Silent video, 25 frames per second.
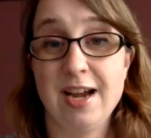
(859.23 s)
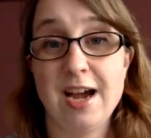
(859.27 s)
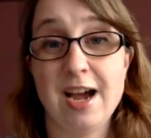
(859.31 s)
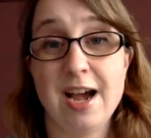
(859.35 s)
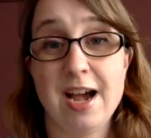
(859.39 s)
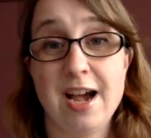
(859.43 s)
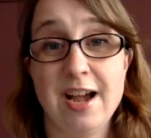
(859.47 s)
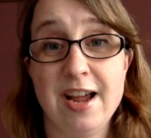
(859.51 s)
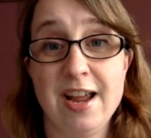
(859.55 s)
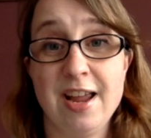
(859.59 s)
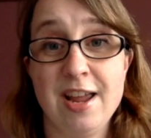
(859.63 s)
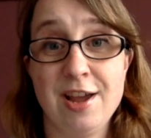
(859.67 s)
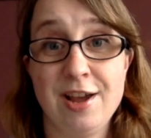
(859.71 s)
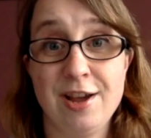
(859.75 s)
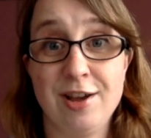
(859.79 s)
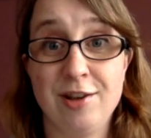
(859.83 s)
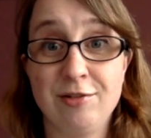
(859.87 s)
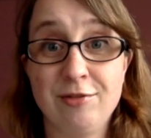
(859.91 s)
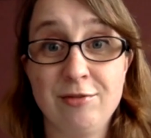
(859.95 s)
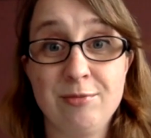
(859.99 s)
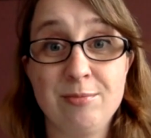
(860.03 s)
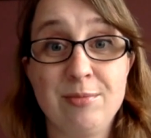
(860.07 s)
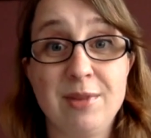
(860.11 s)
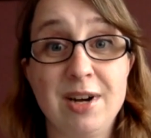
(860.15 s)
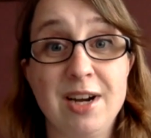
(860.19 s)
I
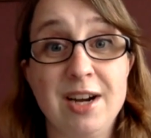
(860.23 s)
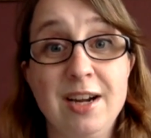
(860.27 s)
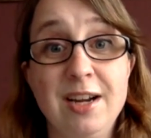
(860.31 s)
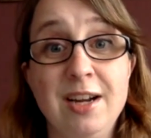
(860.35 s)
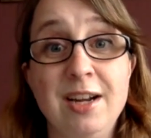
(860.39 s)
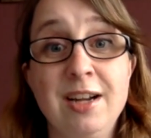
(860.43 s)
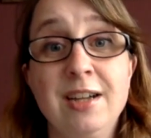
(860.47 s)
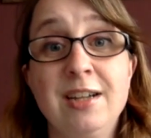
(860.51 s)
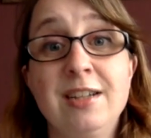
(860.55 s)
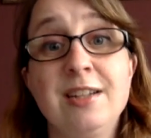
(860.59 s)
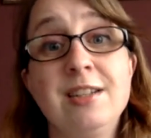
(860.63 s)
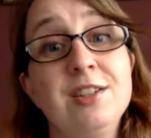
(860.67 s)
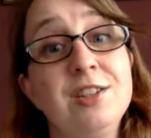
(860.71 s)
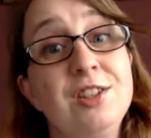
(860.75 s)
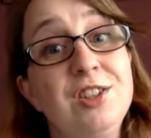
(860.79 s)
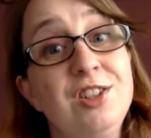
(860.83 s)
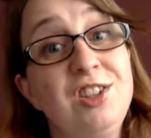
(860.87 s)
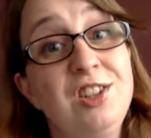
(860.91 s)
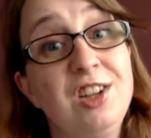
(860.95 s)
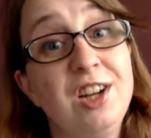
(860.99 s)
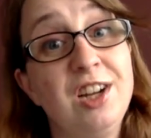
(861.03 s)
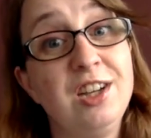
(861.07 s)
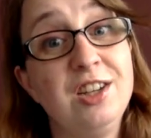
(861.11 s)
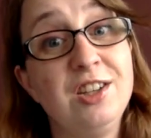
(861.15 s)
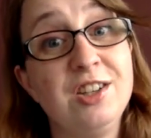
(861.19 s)
have my
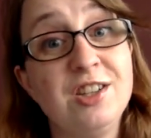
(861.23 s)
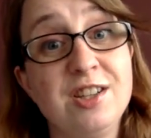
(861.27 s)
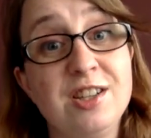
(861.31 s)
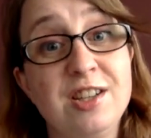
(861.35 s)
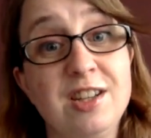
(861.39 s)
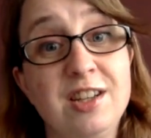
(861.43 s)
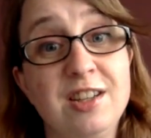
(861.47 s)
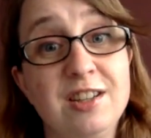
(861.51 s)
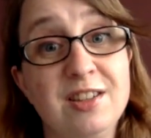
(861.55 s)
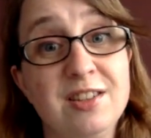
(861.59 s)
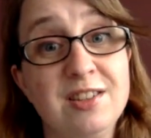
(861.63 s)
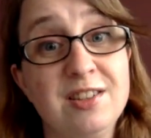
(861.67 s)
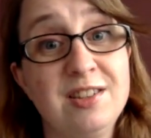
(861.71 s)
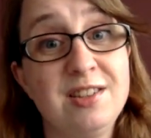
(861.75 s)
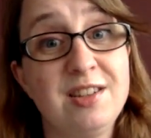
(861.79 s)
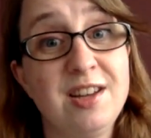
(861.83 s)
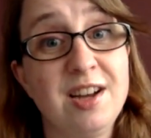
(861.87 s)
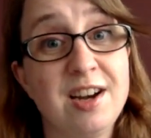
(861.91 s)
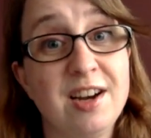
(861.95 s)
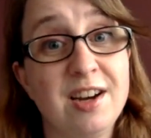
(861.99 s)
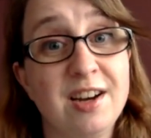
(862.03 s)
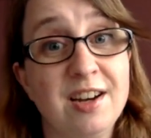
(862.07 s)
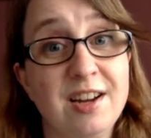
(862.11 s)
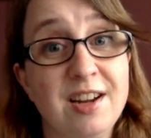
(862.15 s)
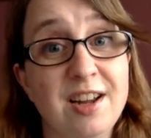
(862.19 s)
Changing
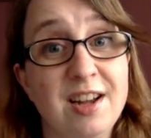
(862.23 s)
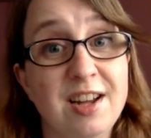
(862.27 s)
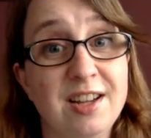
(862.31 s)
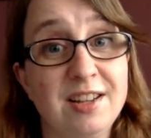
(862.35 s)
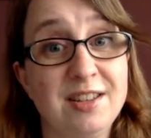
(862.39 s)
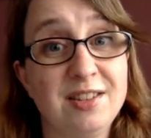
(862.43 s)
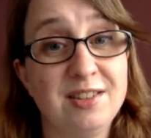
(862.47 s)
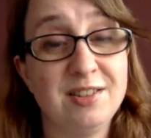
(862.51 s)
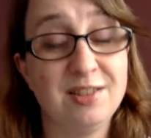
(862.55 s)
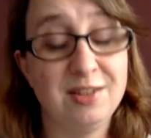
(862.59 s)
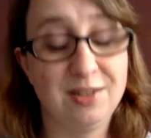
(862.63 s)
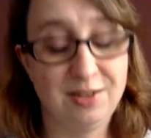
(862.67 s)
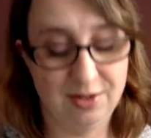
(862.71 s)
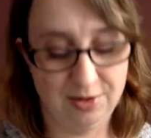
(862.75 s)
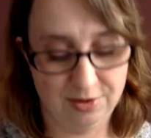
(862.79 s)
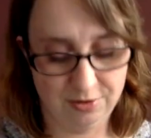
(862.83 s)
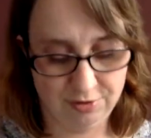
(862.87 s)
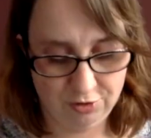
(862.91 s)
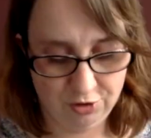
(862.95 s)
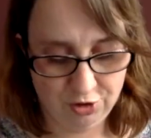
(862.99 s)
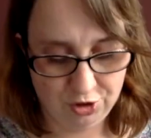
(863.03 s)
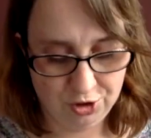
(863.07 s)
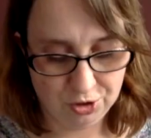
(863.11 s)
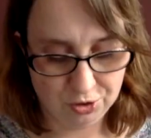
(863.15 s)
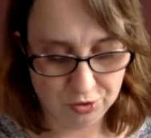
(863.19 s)
Staircases
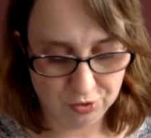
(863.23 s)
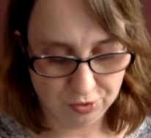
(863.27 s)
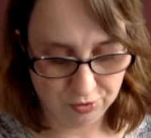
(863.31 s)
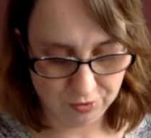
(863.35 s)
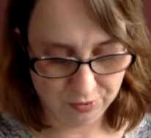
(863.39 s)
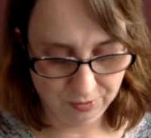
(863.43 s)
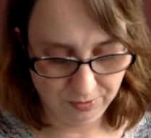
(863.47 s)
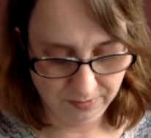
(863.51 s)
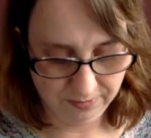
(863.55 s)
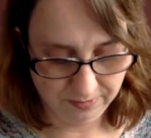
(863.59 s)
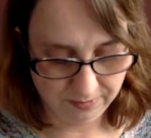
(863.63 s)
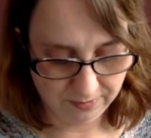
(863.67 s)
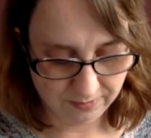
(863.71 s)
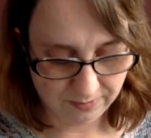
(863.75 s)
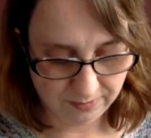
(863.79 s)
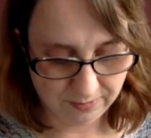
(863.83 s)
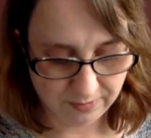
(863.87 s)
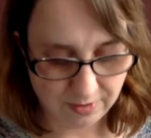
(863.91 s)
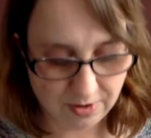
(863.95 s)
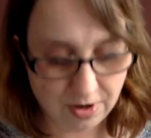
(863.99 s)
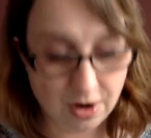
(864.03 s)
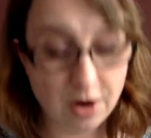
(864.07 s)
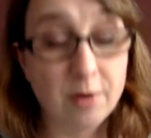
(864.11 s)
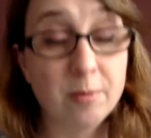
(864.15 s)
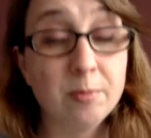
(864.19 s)
shawl
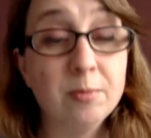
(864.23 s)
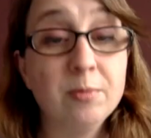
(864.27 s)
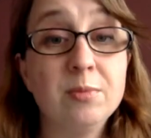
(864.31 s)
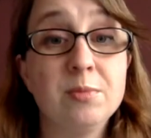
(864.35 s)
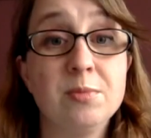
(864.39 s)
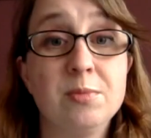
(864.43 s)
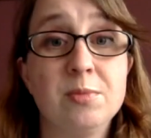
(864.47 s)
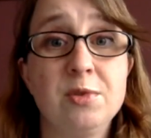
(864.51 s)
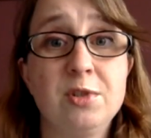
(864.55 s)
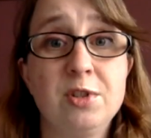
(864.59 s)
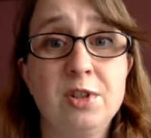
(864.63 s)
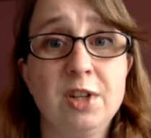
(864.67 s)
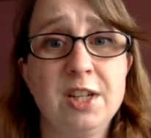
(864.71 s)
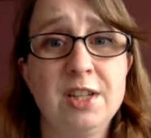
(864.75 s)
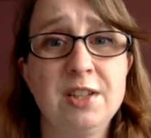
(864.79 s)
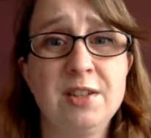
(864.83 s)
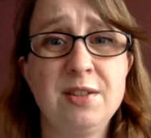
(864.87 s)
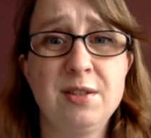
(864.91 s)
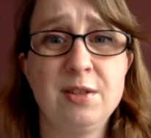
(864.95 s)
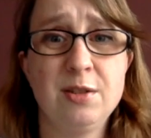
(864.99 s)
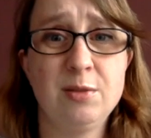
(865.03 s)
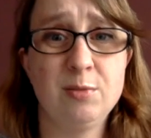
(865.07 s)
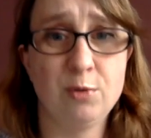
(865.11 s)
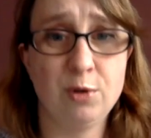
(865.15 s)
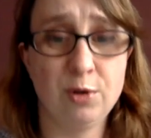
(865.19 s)
from
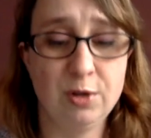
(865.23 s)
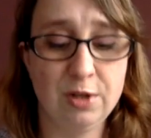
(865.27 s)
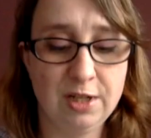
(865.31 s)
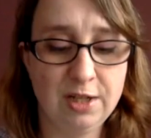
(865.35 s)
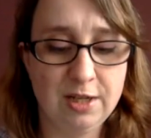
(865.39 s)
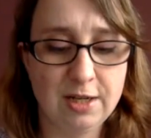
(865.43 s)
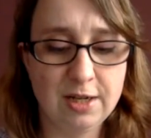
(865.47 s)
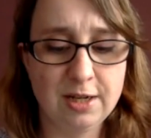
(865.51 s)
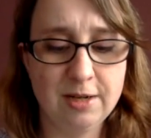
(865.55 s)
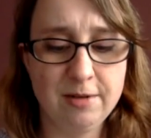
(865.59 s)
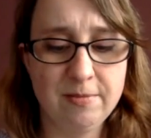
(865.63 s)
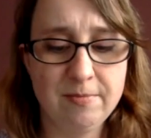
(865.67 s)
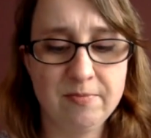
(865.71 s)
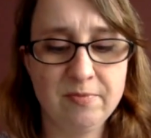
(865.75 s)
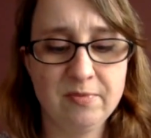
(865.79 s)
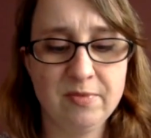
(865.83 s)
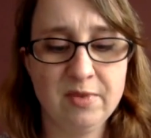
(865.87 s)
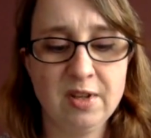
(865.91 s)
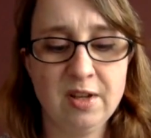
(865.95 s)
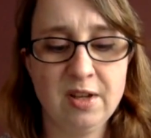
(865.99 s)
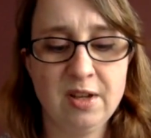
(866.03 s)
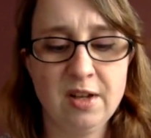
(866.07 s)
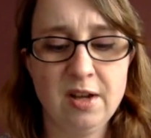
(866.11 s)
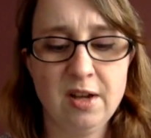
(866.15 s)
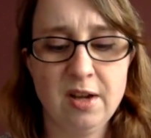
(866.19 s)
Tristan Molina.
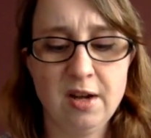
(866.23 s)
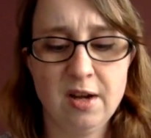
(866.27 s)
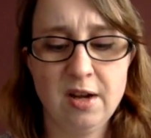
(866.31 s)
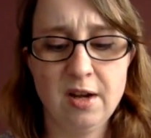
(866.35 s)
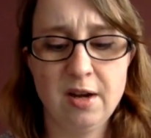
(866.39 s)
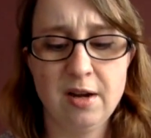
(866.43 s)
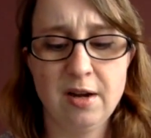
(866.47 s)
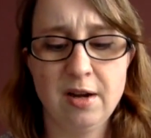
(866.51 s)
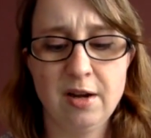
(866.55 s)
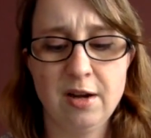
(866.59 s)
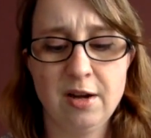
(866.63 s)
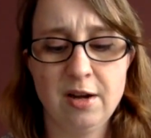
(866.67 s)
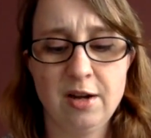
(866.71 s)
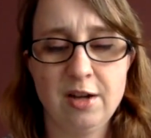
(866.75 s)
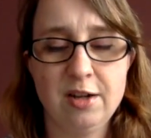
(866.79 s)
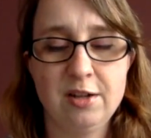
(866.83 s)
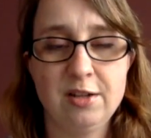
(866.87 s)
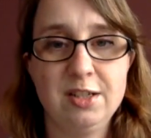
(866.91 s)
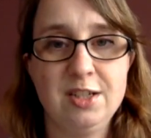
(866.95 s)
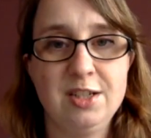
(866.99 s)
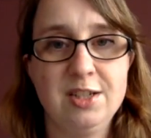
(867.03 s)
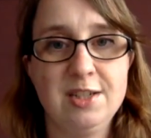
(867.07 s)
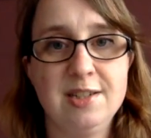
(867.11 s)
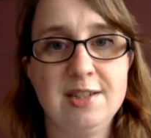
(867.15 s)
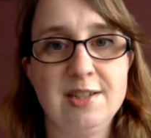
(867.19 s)

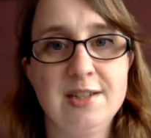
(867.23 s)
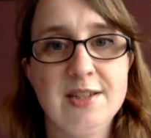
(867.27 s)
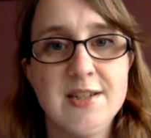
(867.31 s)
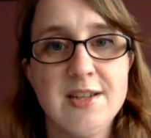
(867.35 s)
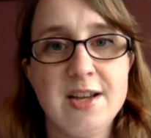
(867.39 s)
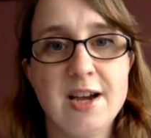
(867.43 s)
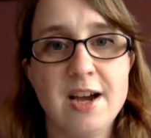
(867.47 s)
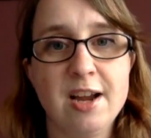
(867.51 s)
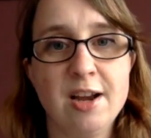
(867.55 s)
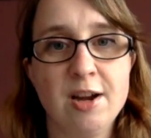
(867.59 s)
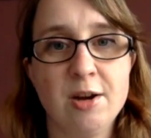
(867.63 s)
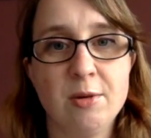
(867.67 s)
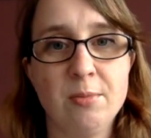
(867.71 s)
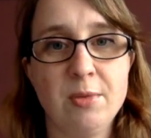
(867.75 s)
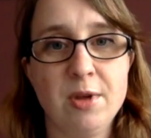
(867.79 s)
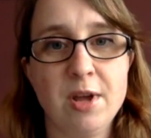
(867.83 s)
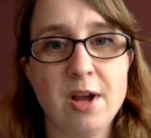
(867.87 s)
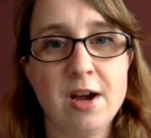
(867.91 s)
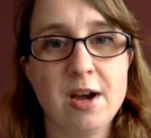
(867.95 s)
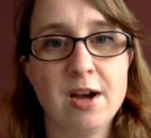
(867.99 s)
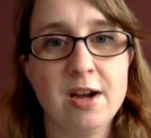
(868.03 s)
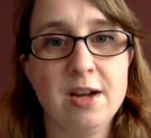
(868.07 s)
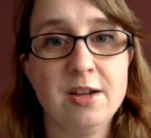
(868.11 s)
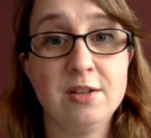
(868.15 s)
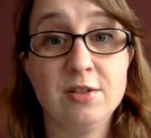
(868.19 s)
She's the dyer
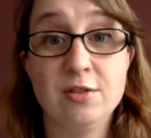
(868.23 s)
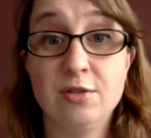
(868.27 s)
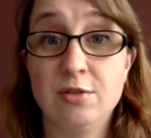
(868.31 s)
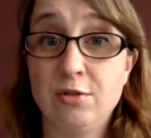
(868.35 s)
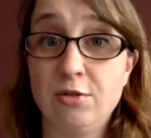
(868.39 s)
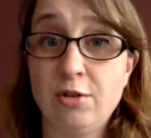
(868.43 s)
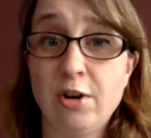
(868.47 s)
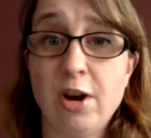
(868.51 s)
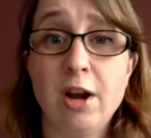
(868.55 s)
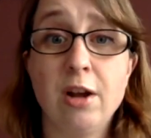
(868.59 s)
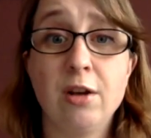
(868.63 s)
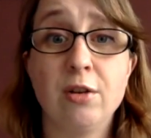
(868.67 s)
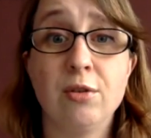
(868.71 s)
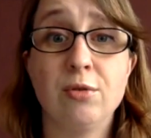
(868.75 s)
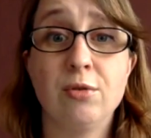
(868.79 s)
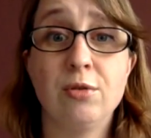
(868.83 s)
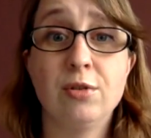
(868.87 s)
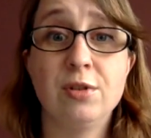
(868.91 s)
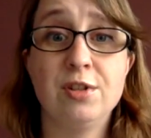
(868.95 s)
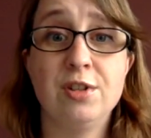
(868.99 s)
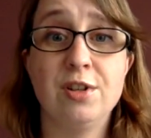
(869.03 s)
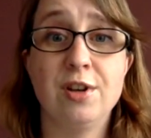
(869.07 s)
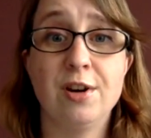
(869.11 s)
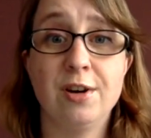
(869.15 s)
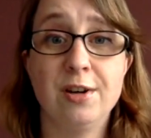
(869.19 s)
behind Dragon
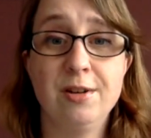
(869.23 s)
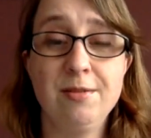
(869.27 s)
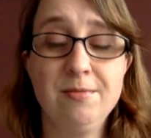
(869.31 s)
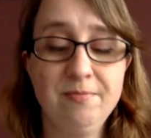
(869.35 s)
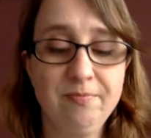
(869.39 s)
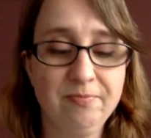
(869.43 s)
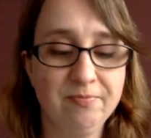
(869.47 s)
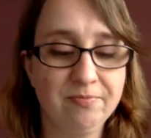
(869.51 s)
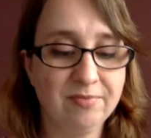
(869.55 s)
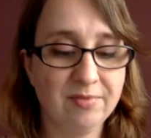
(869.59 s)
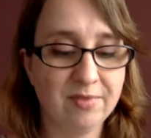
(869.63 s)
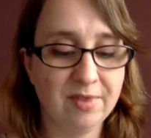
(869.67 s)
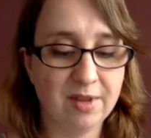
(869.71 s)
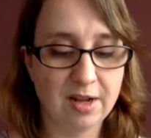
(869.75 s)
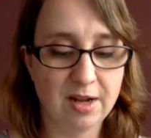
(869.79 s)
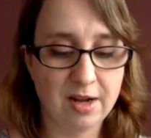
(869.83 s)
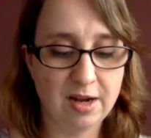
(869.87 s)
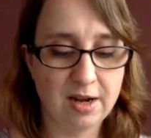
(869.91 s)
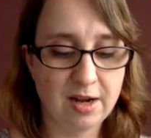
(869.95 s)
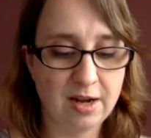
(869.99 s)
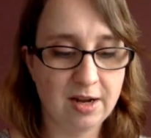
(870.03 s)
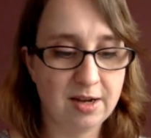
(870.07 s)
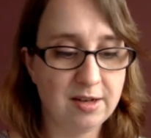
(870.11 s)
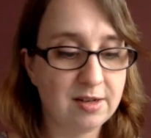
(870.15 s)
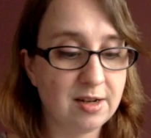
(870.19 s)
Horde Yarn,
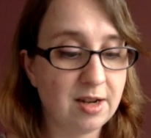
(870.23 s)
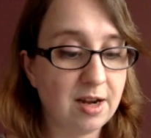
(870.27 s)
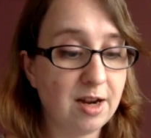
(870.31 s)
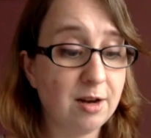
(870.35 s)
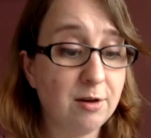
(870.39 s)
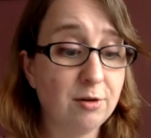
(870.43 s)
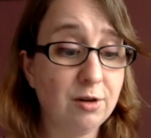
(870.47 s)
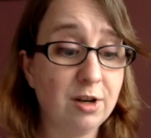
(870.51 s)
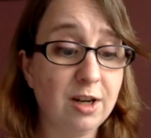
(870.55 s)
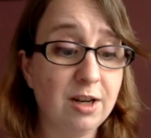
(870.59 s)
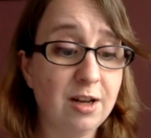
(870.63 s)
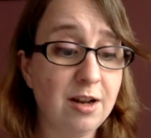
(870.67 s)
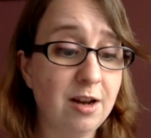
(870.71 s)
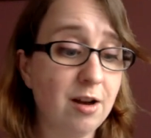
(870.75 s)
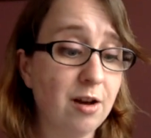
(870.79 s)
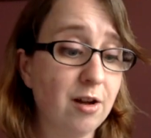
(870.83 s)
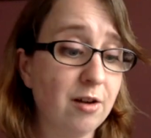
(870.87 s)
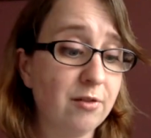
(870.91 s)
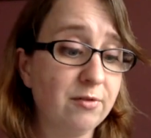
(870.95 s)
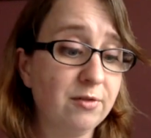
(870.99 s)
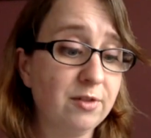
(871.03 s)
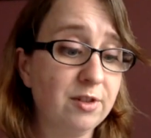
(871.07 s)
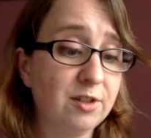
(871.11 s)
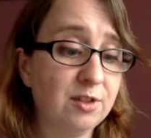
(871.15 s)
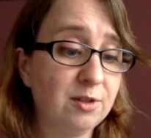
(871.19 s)
and I really
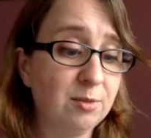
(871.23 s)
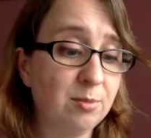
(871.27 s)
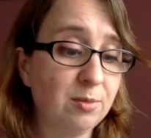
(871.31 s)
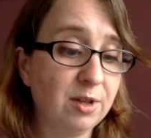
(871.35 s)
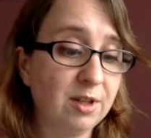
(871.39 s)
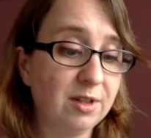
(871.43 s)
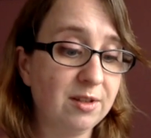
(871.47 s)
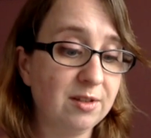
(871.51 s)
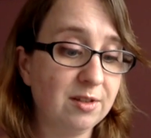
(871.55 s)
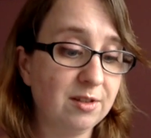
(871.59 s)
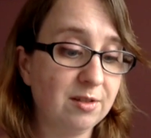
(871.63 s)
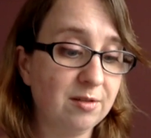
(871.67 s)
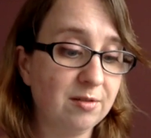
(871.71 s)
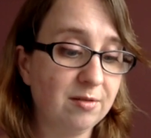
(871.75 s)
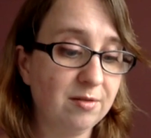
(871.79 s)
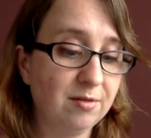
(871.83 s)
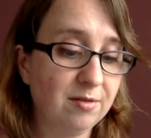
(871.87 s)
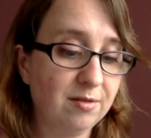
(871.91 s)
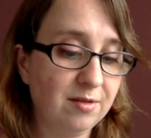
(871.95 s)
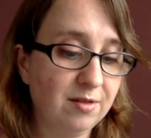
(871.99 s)
love this pattern.